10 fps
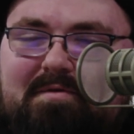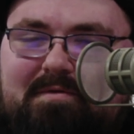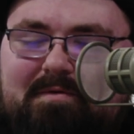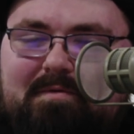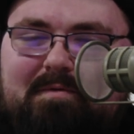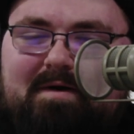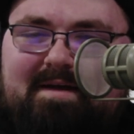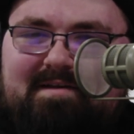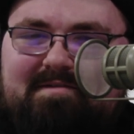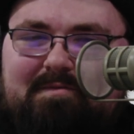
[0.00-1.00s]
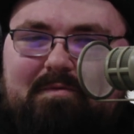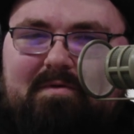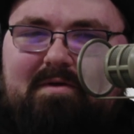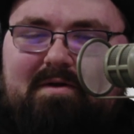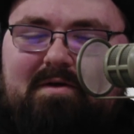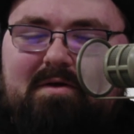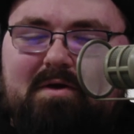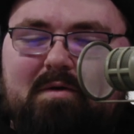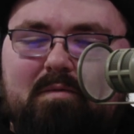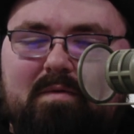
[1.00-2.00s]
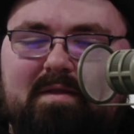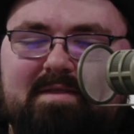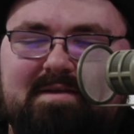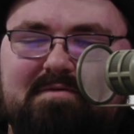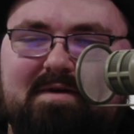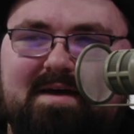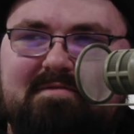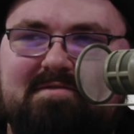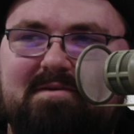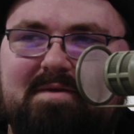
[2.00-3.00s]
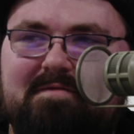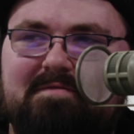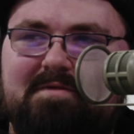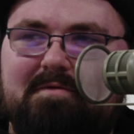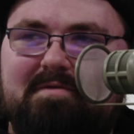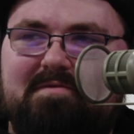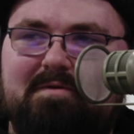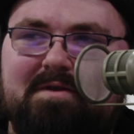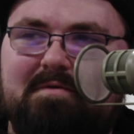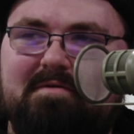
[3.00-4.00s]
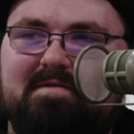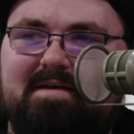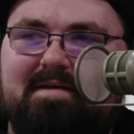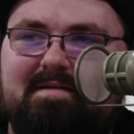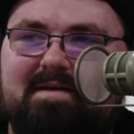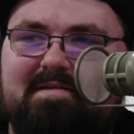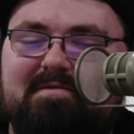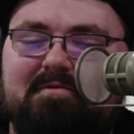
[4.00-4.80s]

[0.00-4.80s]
So I guess. Did you have some influence when you were taking classes?